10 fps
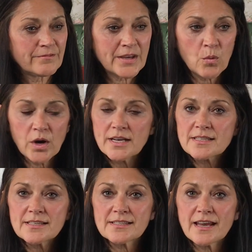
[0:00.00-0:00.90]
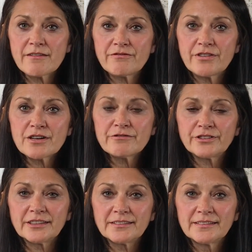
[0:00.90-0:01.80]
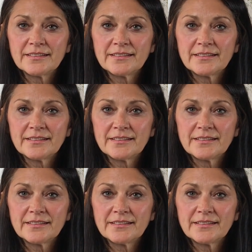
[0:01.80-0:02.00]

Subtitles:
They want us to stay fearful.